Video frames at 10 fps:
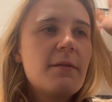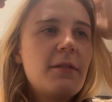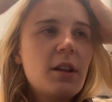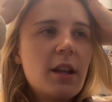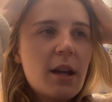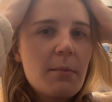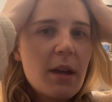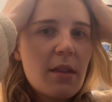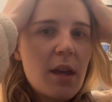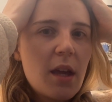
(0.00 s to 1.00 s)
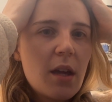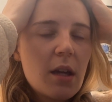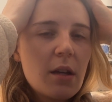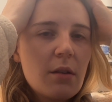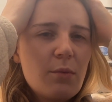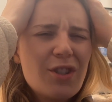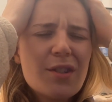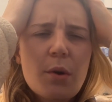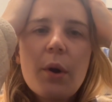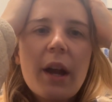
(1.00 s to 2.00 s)
feel like a big thing, which is
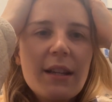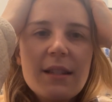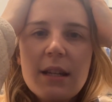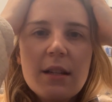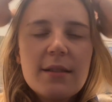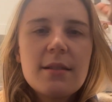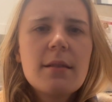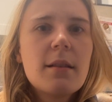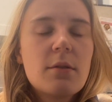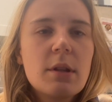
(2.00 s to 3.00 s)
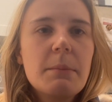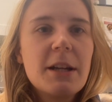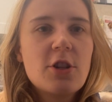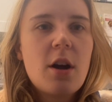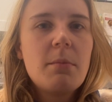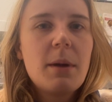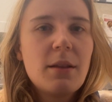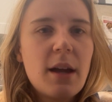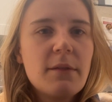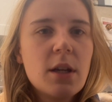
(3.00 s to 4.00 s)
crazy, because it's literally my job, my
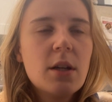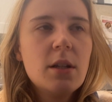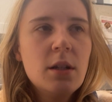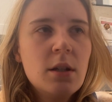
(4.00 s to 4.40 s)
livelihood.